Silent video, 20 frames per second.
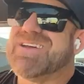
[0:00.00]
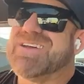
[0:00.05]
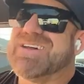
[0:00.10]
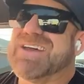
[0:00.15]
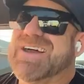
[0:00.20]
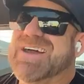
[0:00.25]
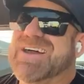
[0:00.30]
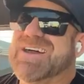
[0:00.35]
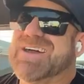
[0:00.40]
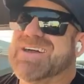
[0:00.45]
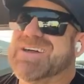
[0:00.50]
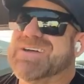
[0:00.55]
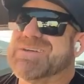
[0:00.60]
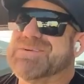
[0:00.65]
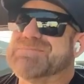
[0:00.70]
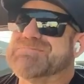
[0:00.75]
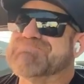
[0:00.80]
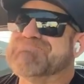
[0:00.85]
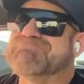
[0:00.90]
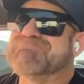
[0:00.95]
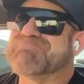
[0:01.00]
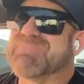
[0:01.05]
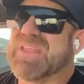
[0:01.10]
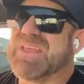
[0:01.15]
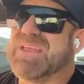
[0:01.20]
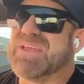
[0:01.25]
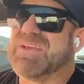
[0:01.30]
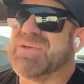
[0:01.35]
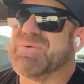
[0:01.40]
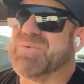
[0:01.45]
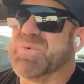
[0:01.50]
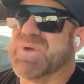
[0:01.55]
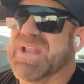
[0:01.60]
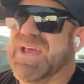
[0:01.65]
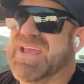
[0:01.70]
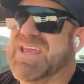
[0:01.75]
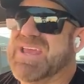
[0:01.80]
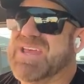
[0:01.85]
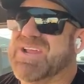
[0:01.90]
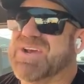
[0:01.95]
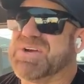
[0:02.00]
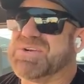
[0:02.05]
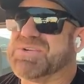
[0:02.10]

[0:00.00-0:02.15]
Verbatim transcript: Um, when I hit one